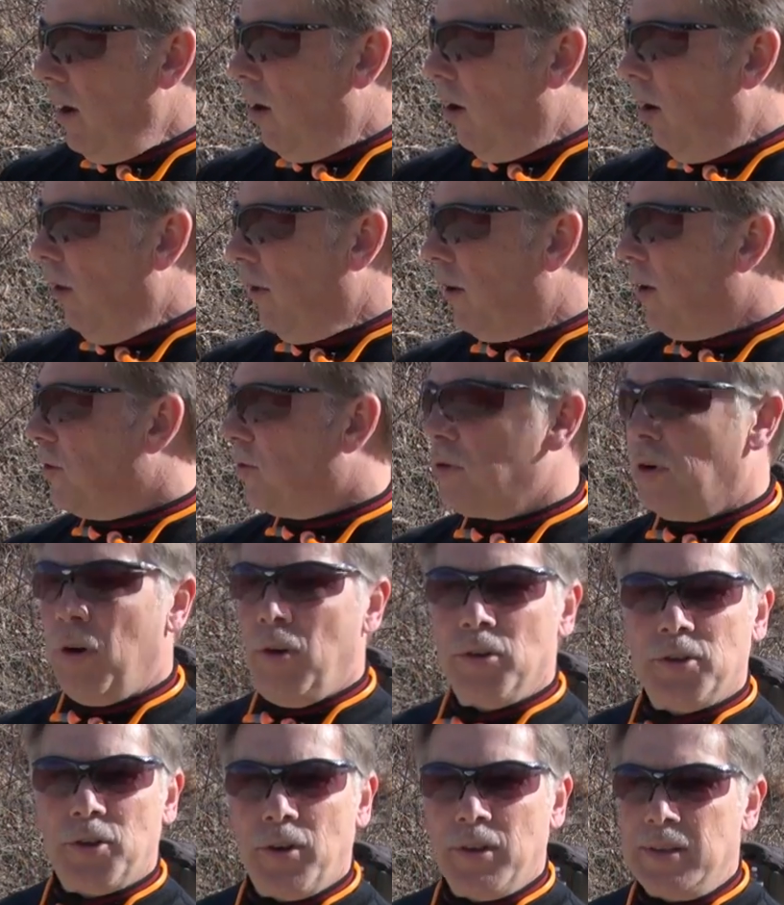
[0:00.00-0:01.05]
All the
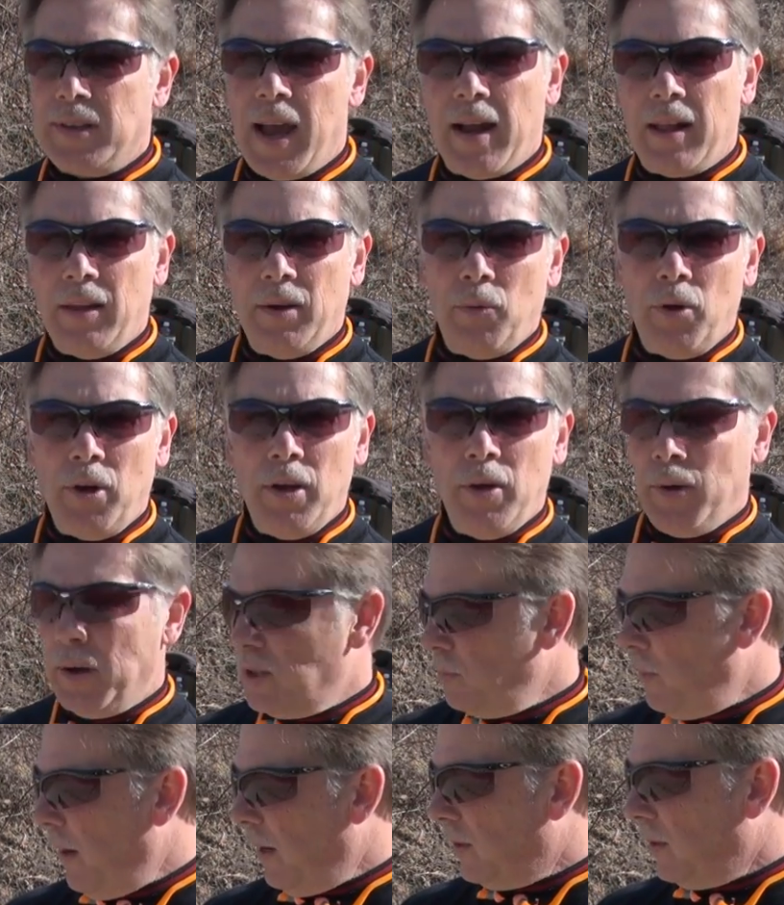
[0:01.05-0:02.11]
controls are exactly where you
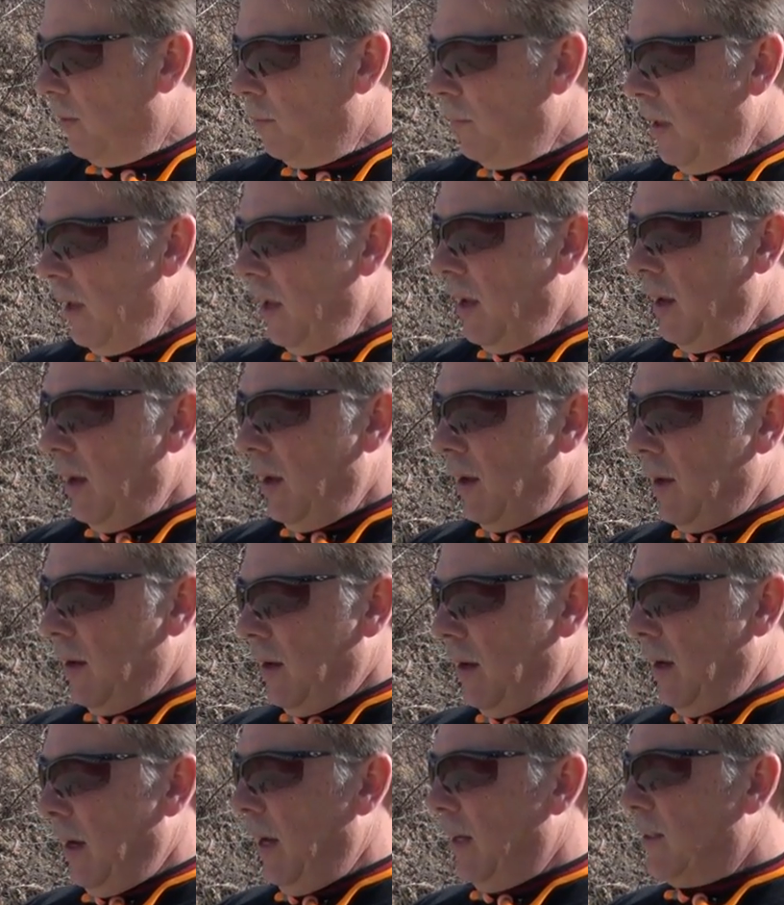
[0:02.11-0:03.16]
expect them.
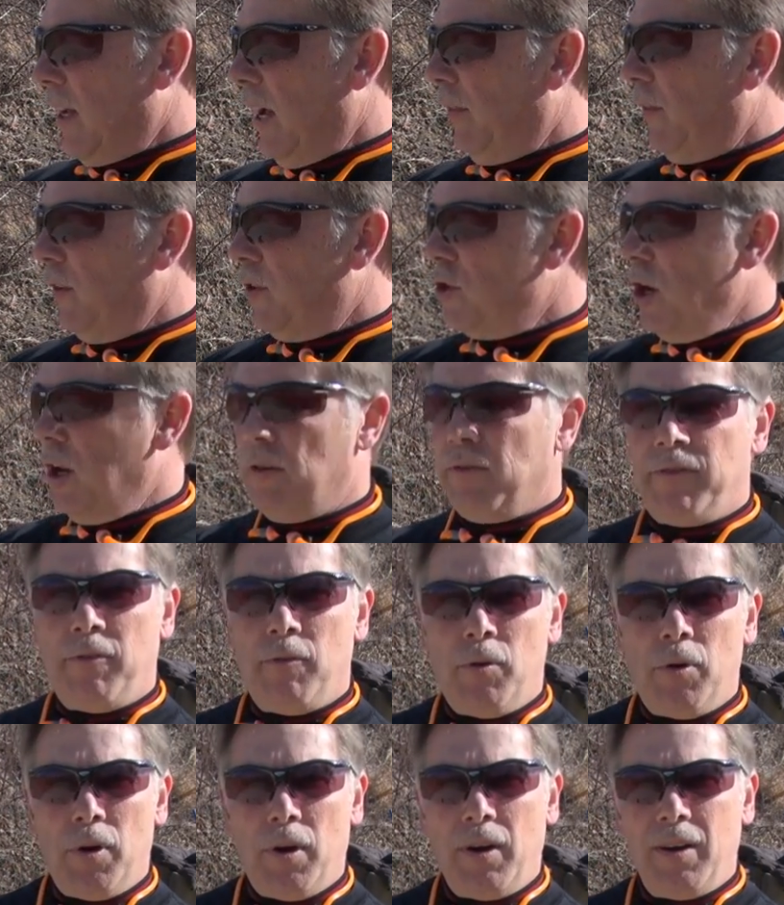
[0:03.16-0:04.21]
It's got the Gen
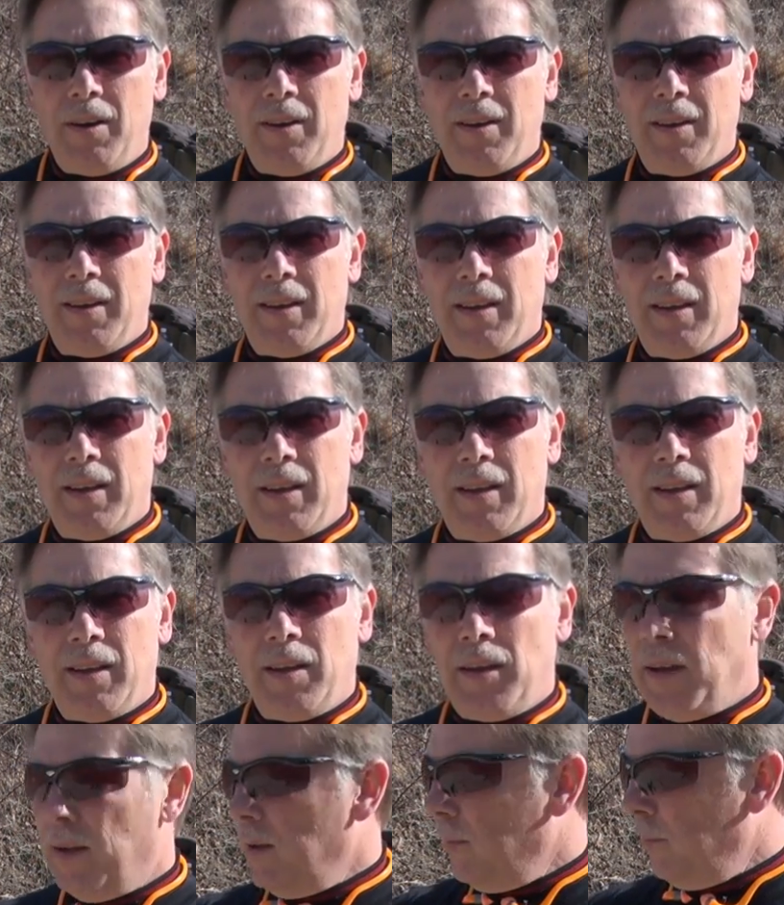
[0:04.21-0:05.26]
4
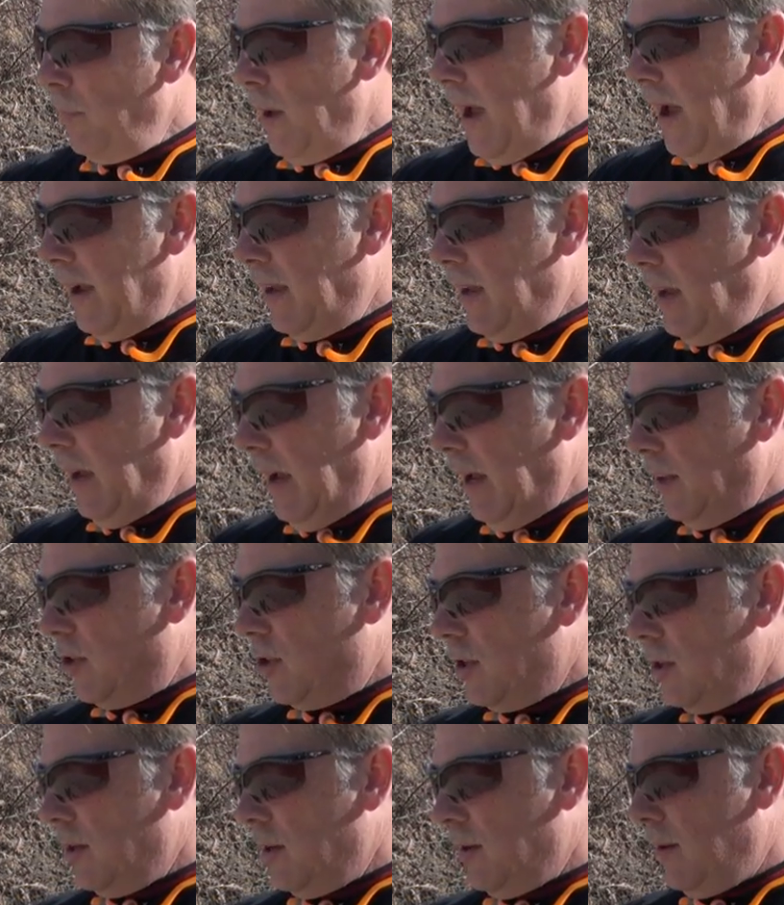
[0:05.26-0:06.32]
mag catch.